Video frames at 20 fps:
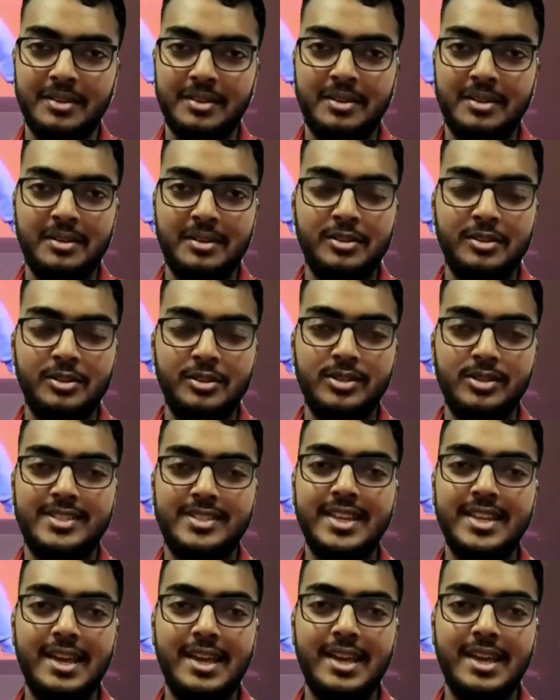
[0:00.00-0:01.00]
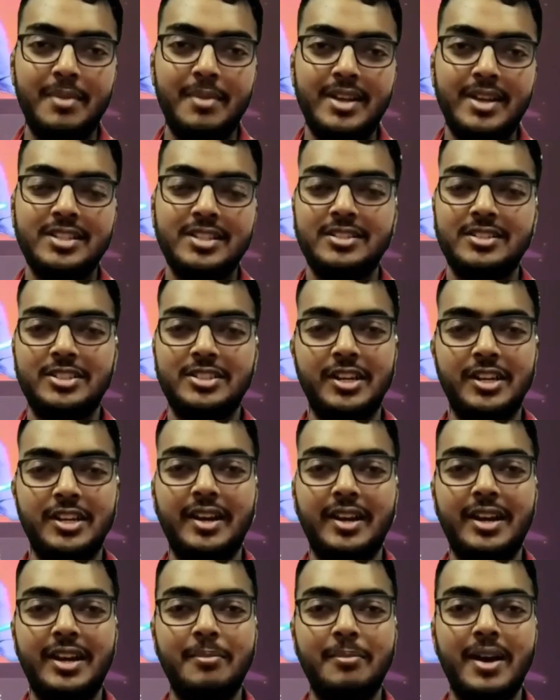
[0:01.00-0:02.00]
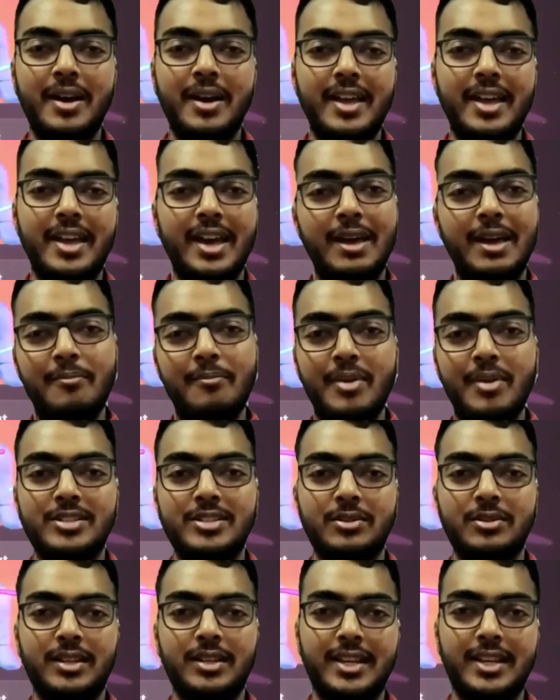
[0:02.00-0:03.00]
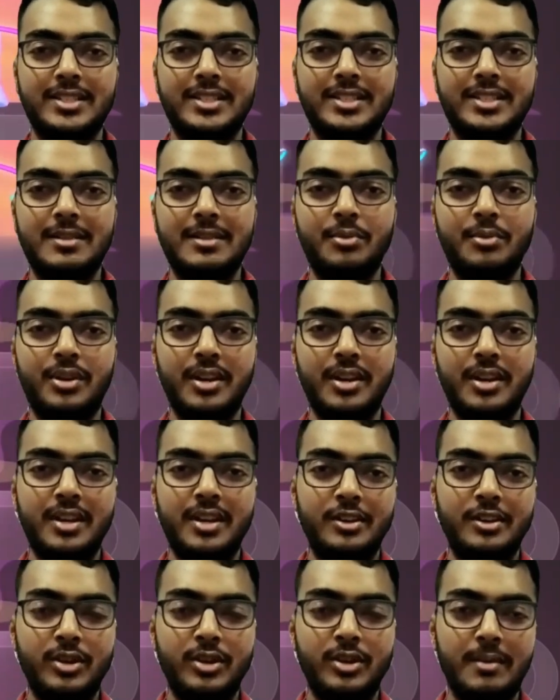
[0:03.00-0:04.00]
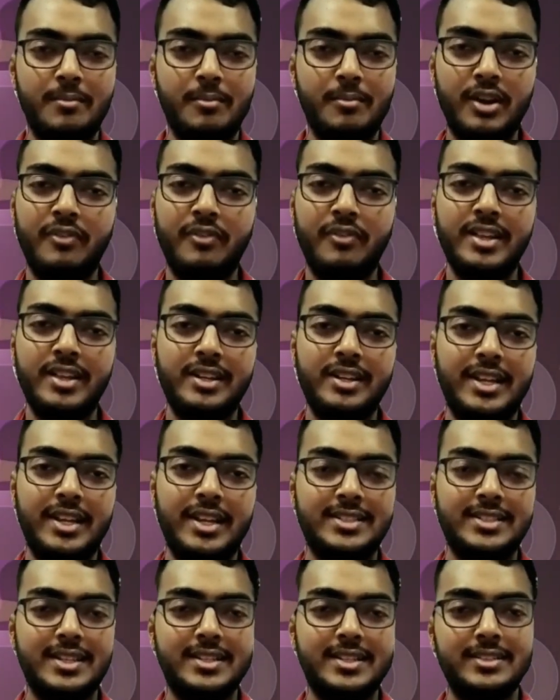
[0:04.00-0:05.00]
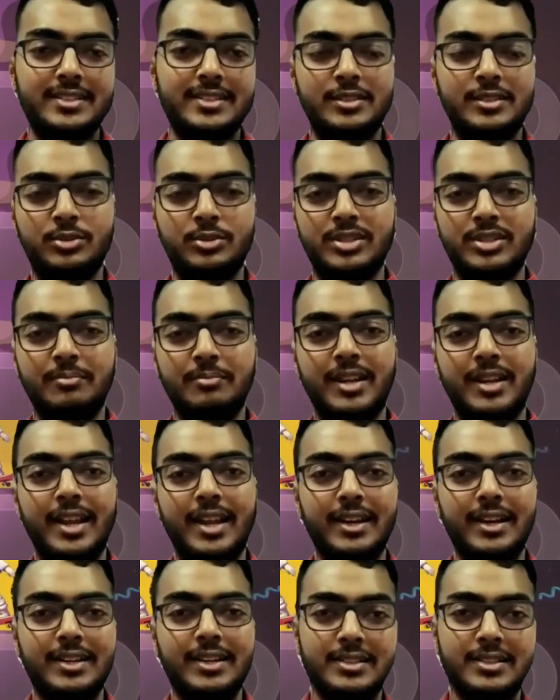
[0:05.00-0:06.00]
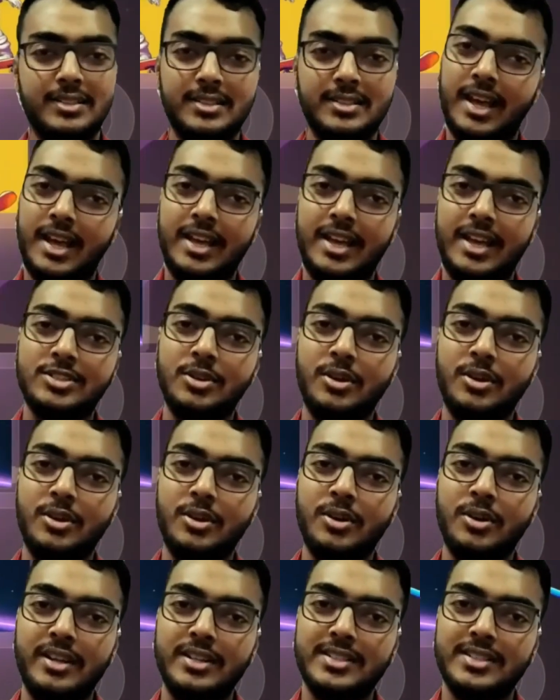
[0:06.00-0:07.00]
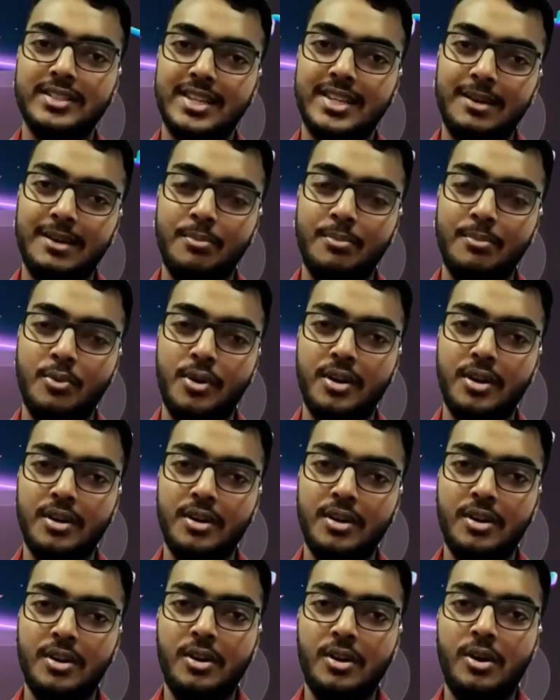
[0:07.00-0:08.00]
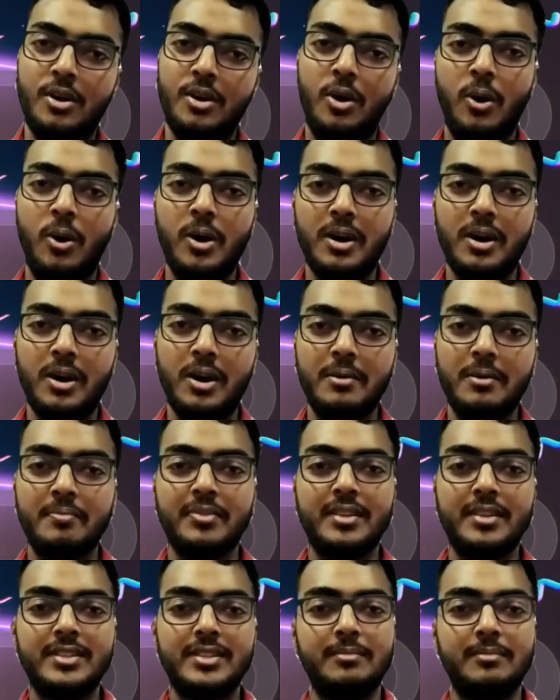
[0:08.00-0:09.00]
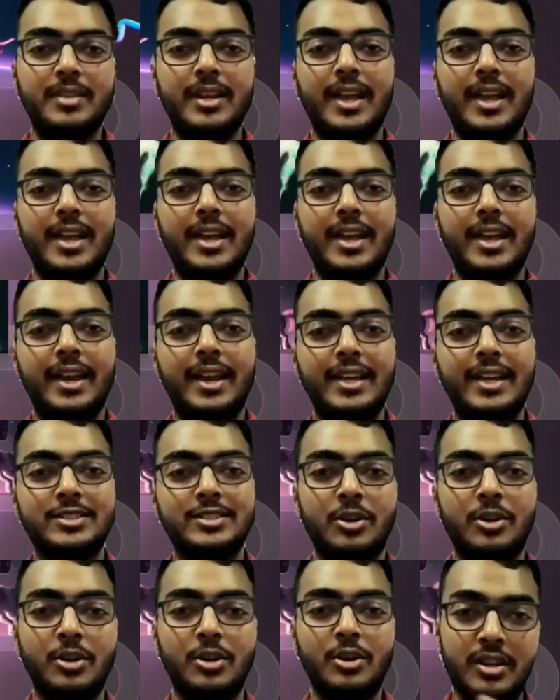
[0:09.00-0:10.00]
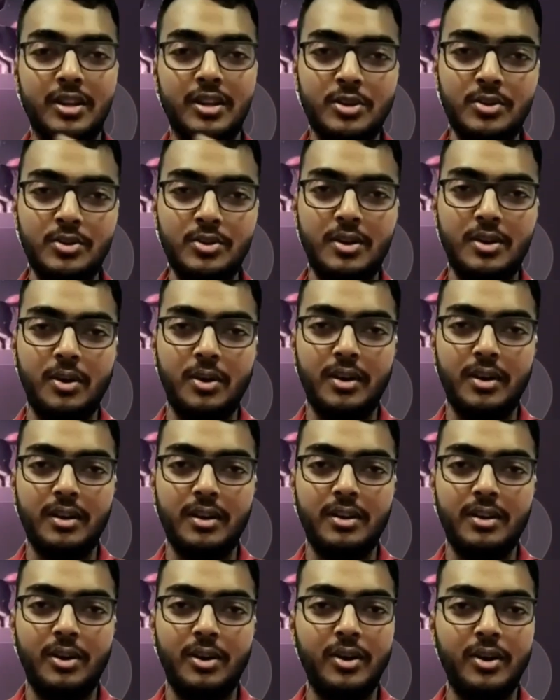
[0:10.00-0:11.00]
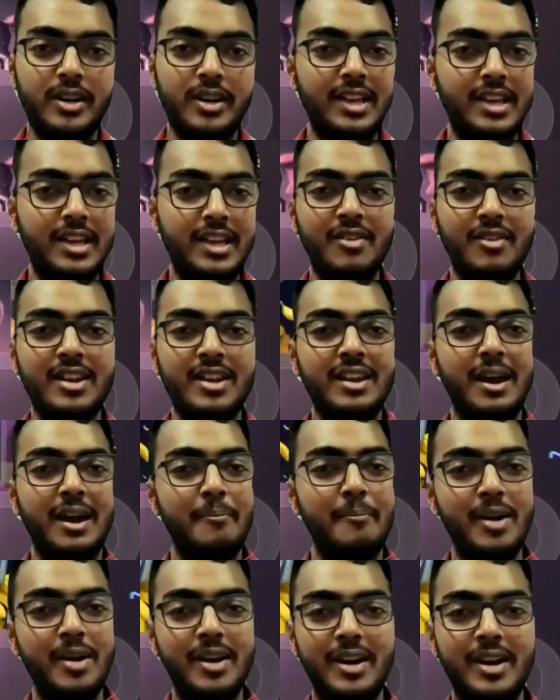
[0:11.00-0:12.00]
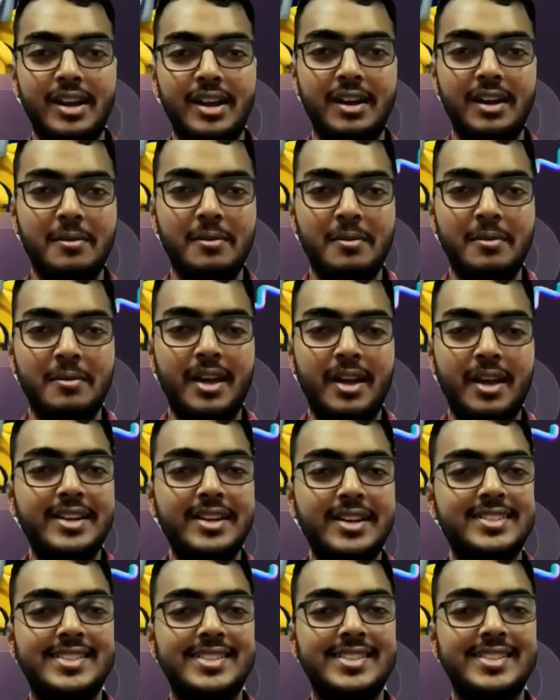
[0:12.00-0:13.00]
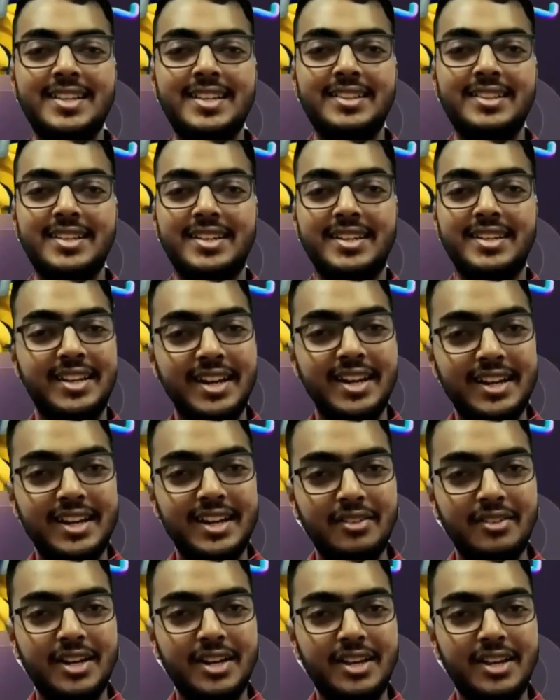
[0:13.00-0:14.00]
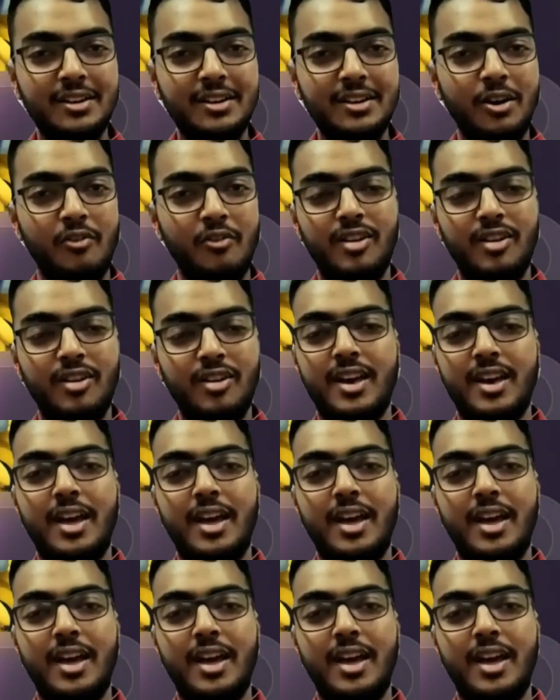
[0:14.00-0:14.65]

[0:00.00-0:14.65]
You'll see image generated by AI based on the text input. You can modify the text to something like a astronaut on a skateboard, or something like an astronaut on a unicorn, or even a banana, and see the creativity of AI.